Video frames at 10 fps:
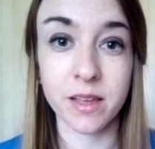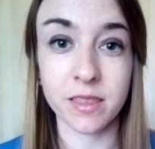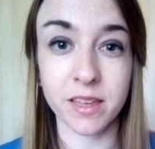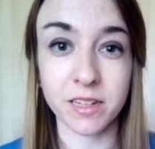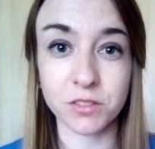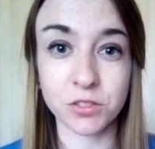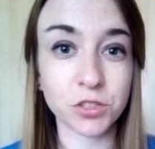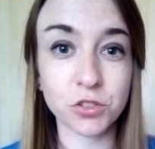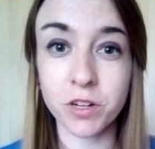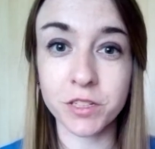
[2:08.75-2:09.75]
then
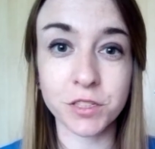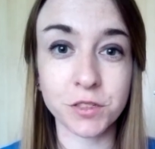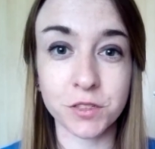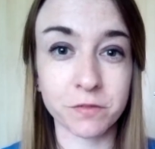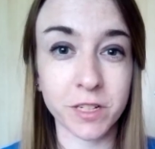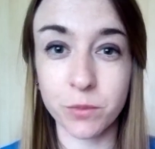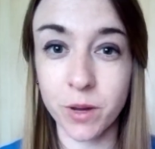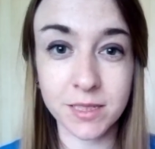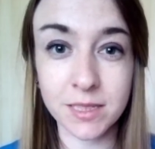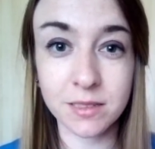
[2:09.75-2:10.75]
just try and do some
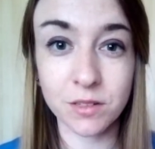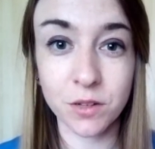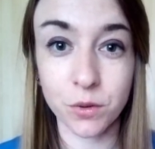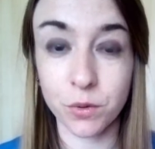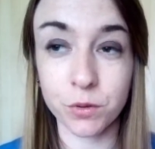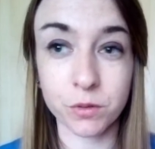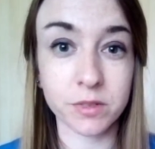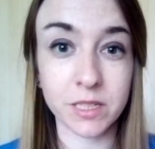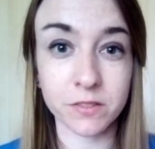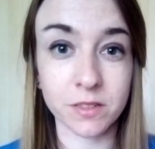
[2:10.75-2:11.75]
rewording, or
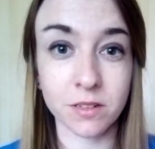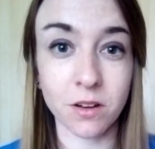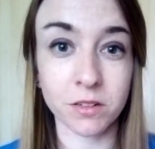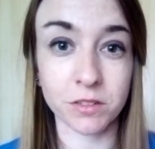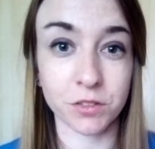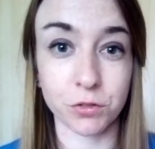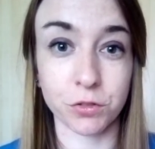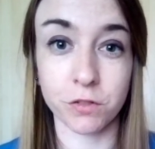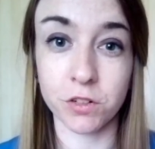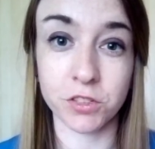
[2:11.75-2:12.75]
even ask your
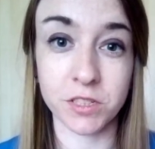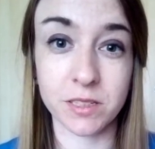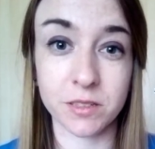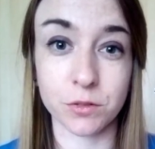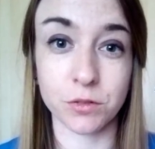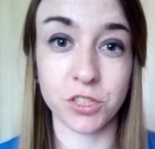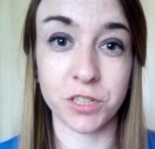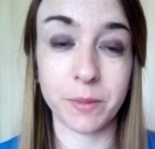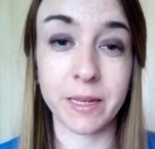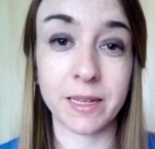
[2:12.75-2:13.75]
neurologist or
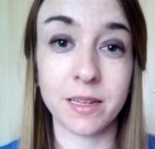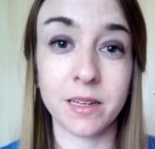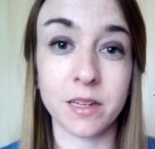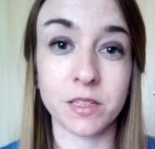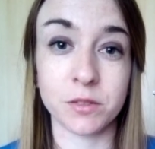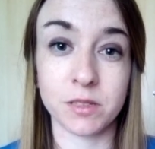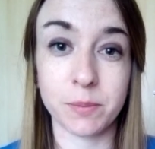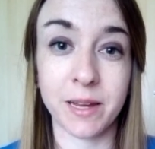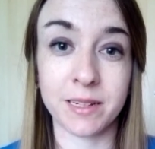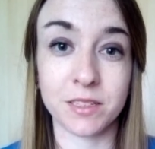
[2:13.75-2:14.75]
GP to
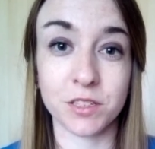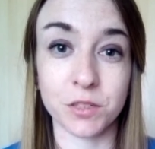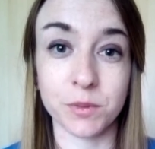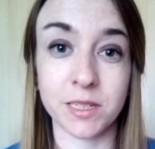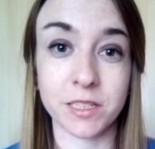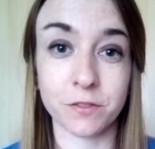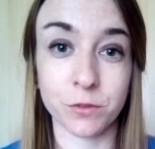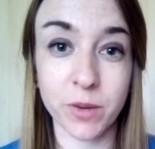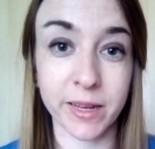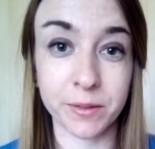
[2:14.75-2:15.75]
explain it to you in a
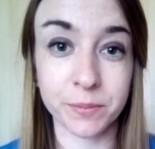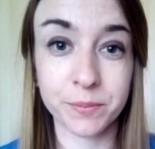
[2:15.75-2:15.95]
different way.